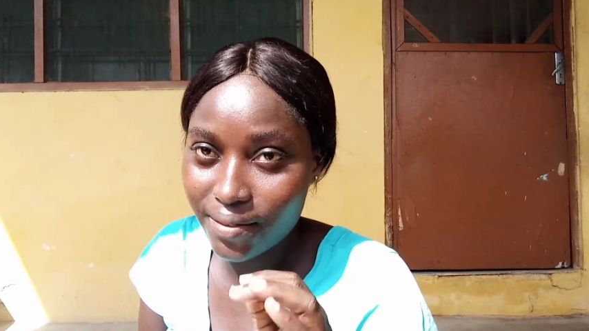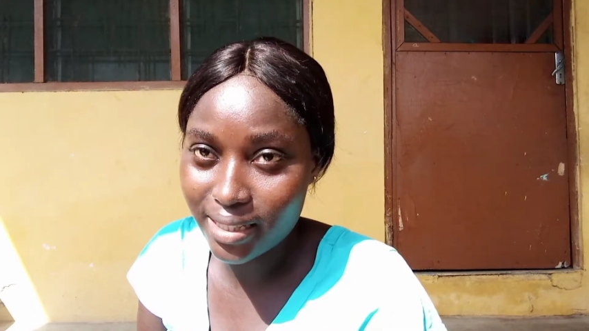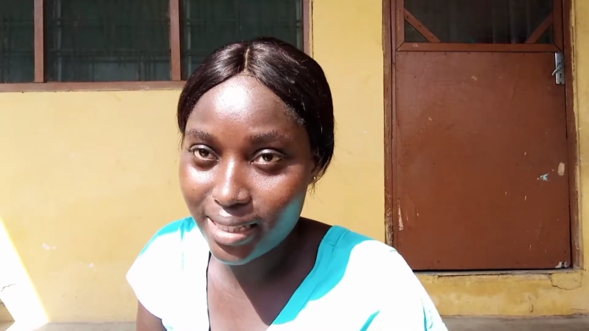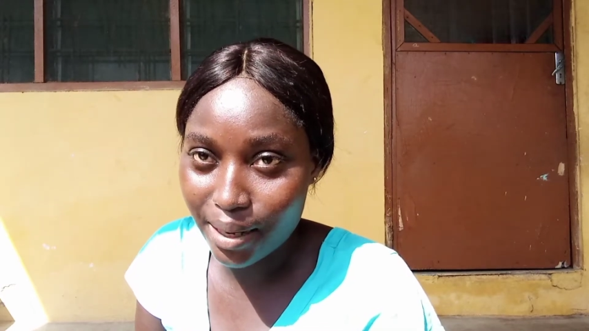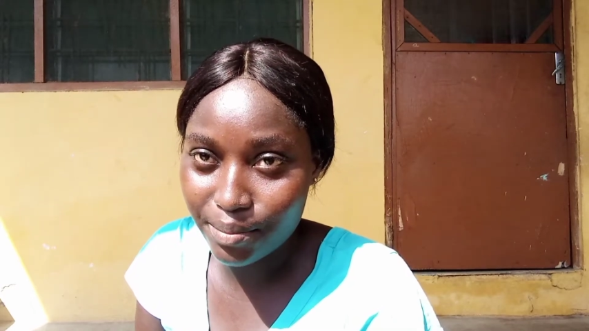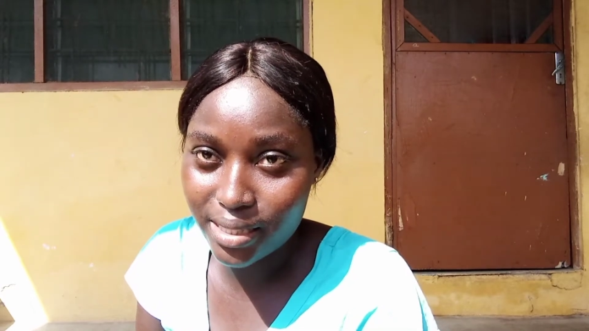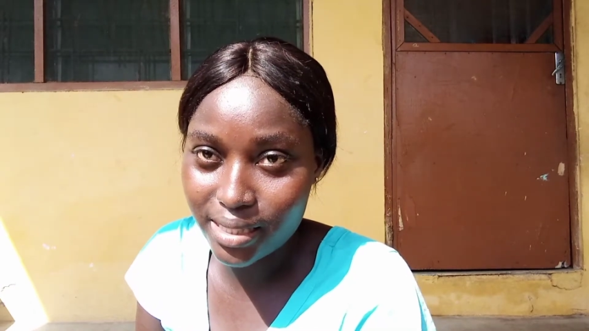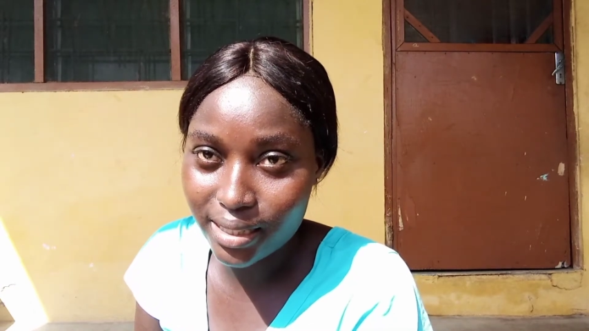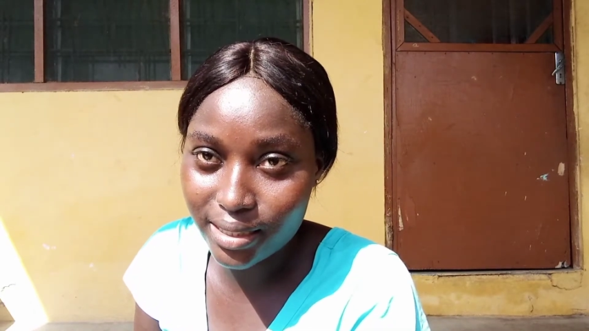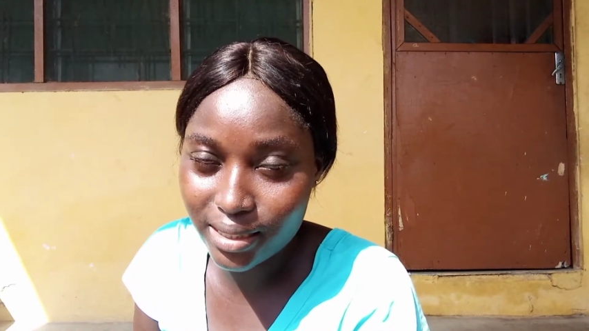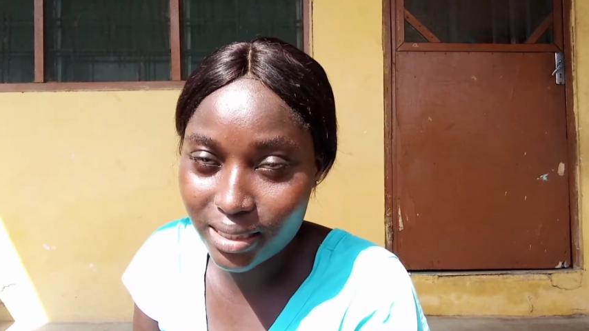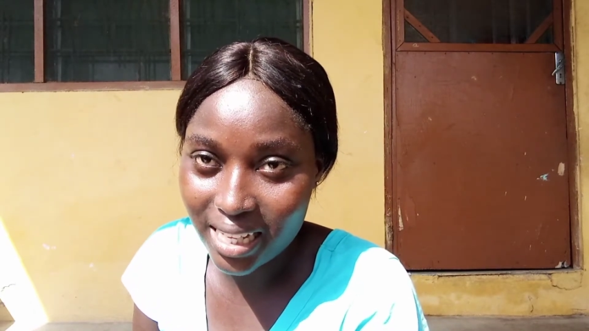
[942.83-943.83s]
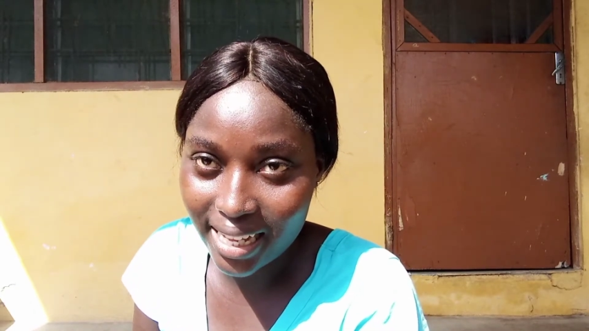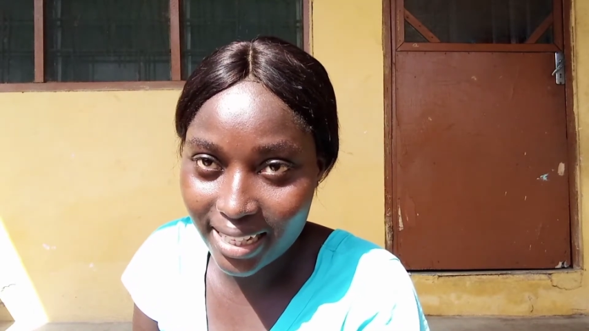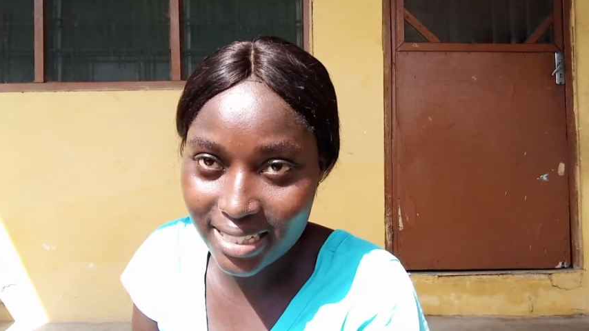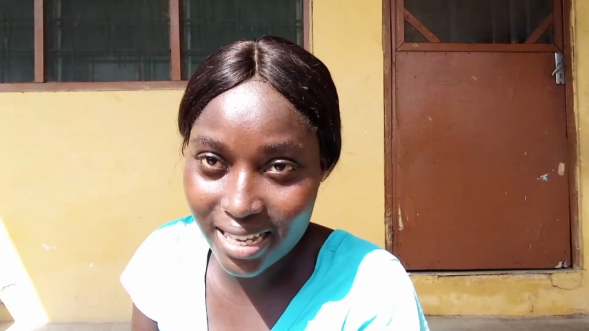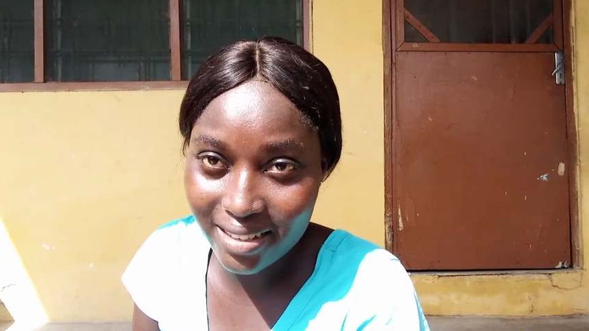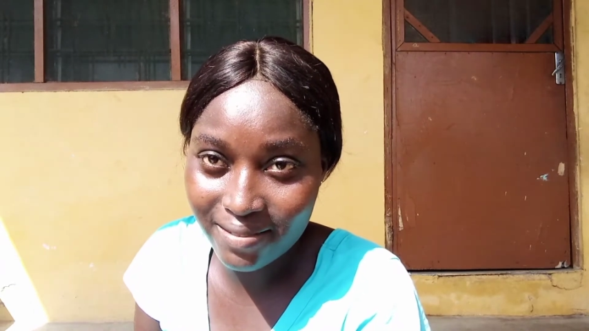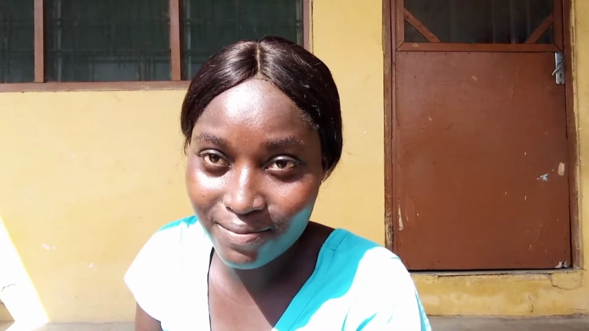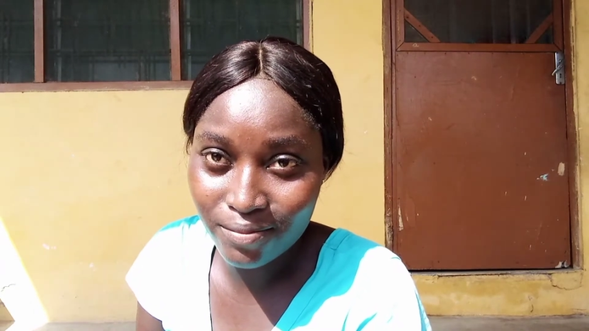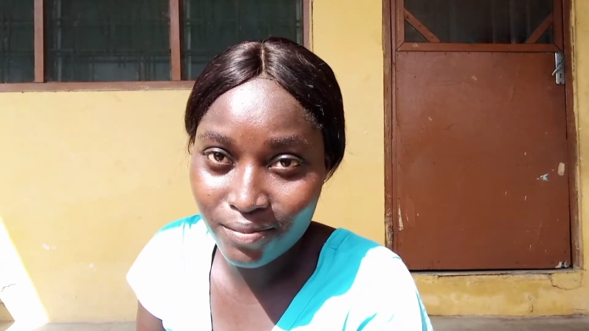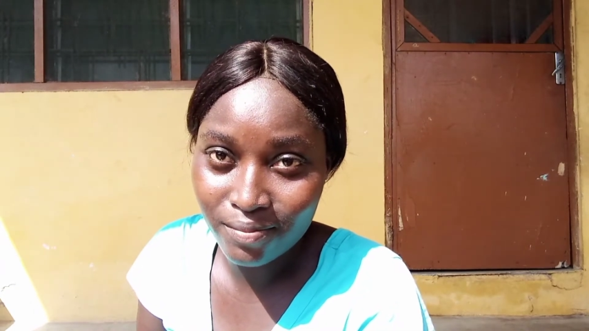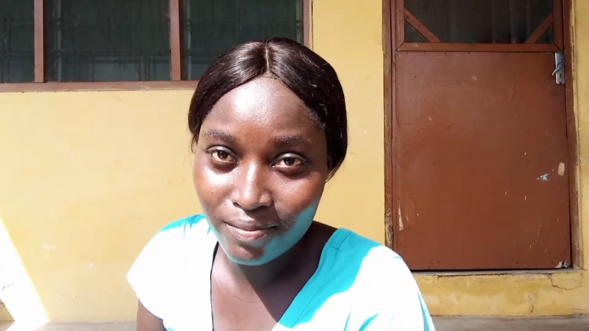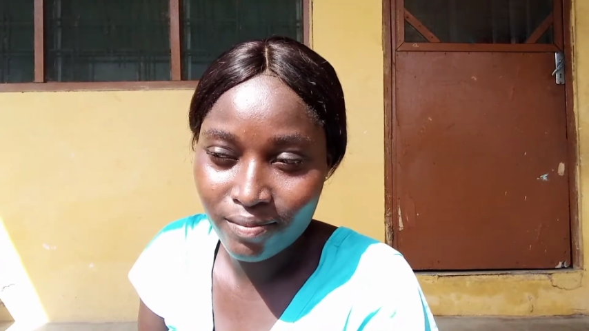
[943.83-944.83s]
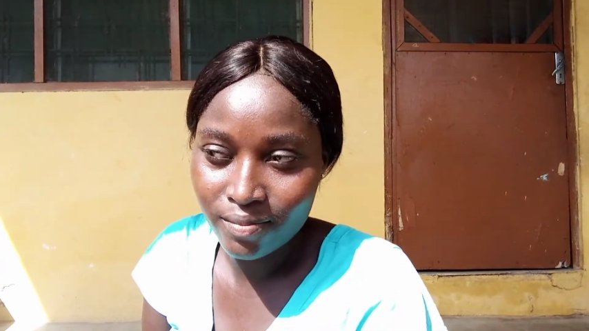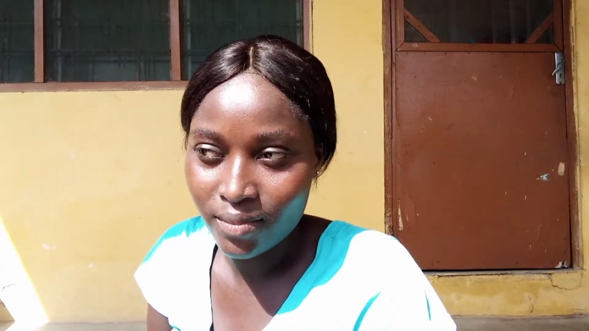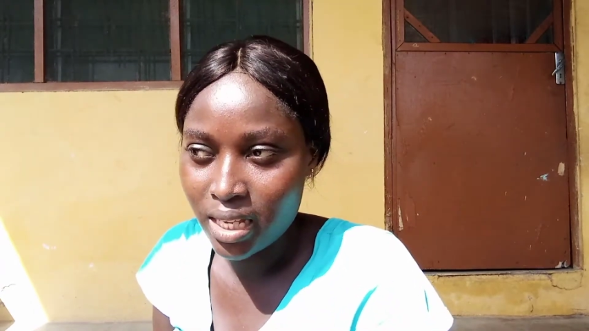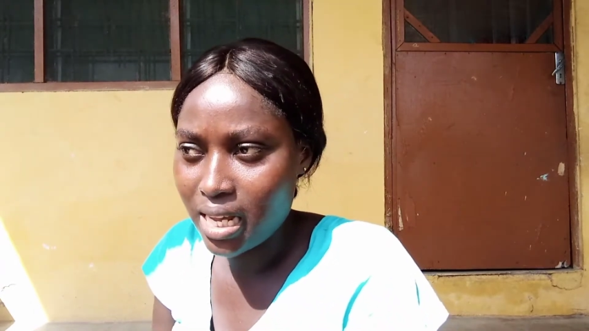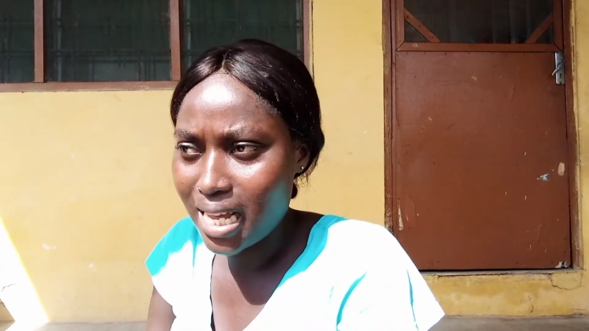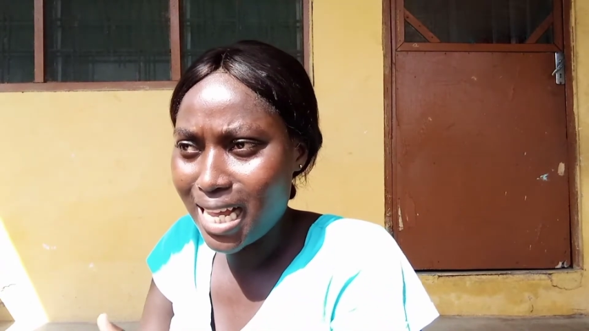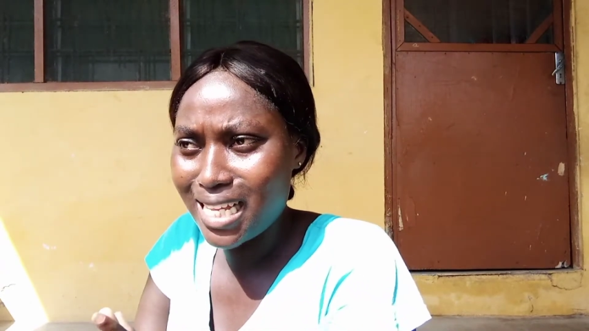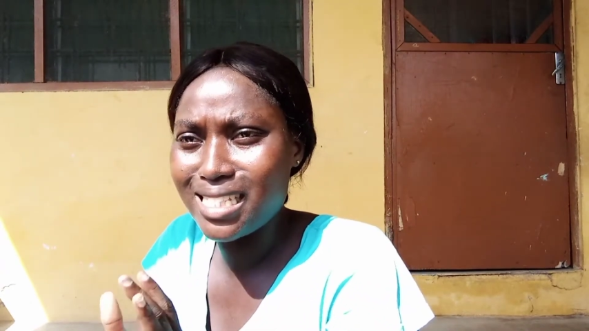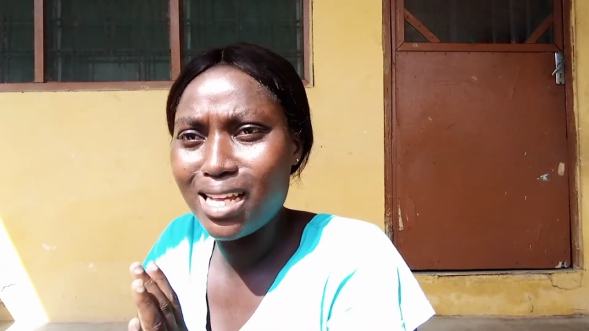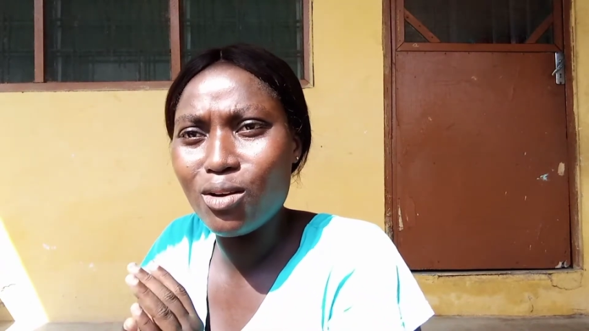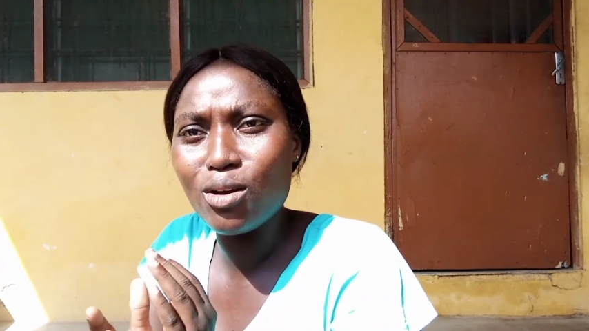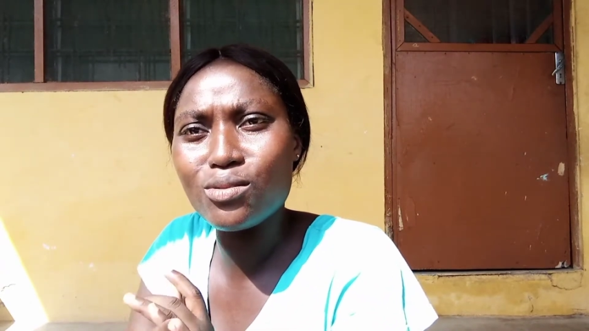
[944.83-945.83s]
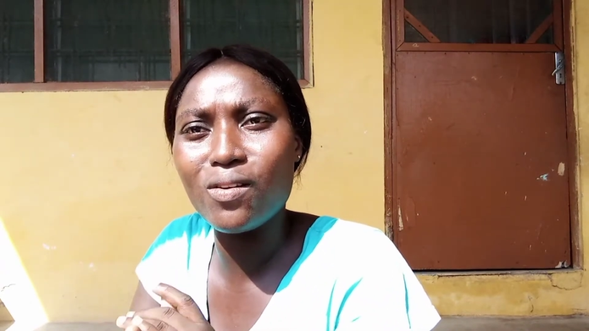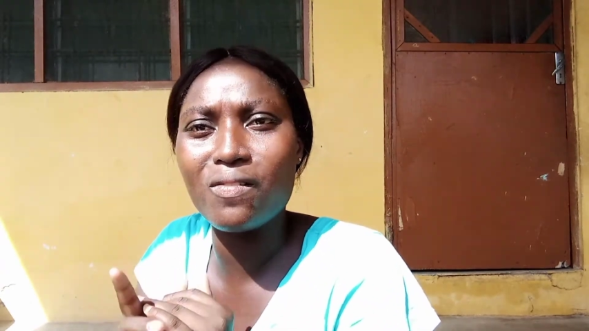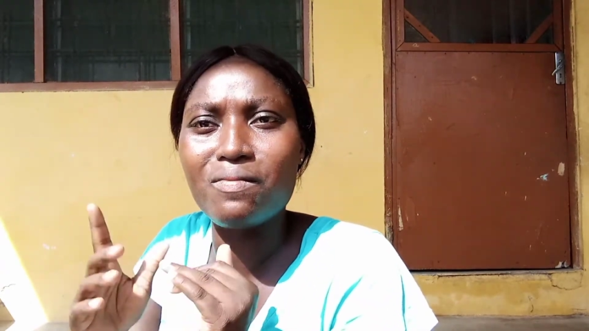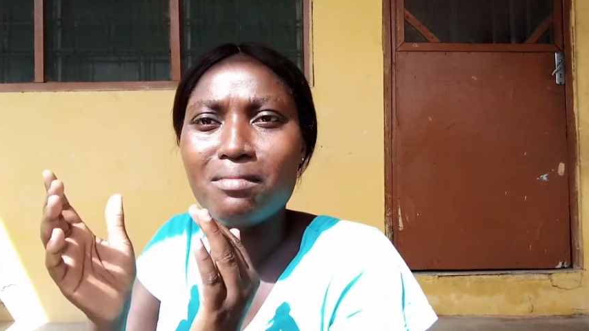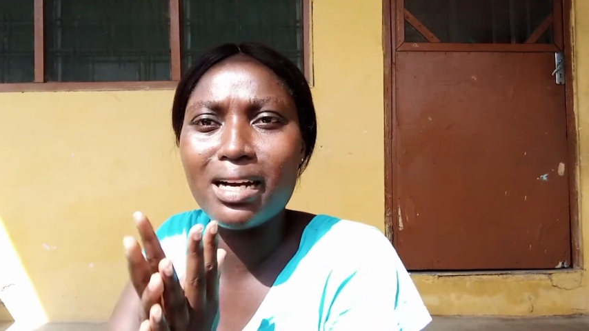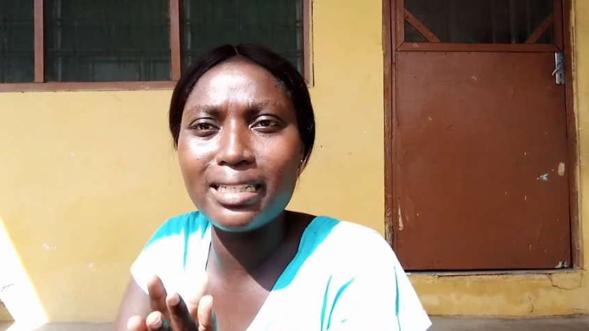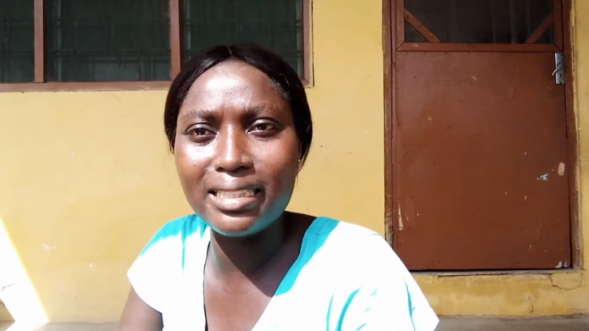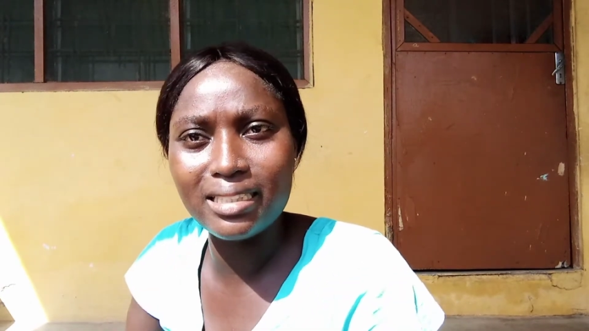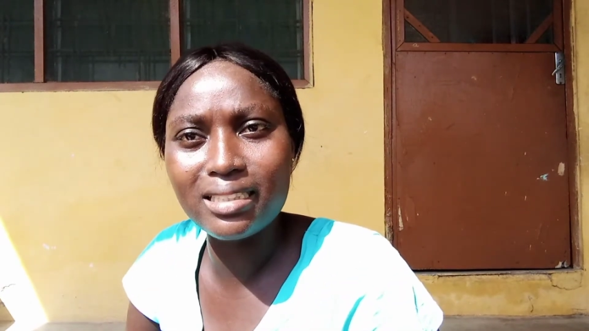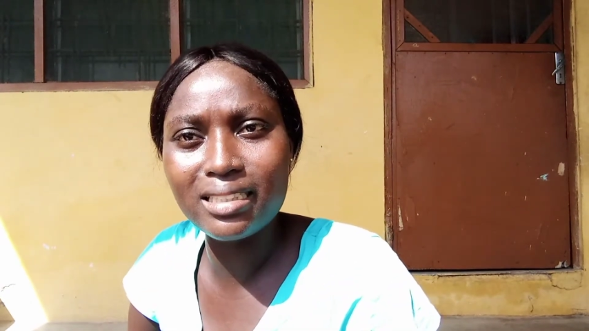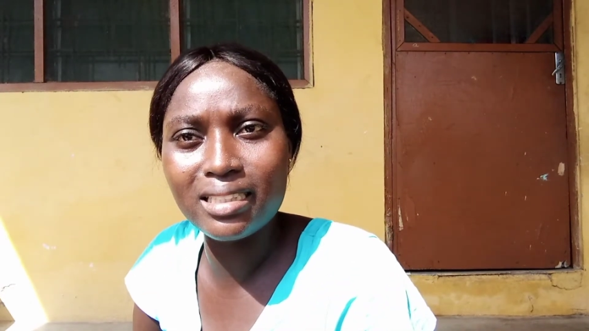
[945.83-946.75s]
7 times 6, it's a lot of money.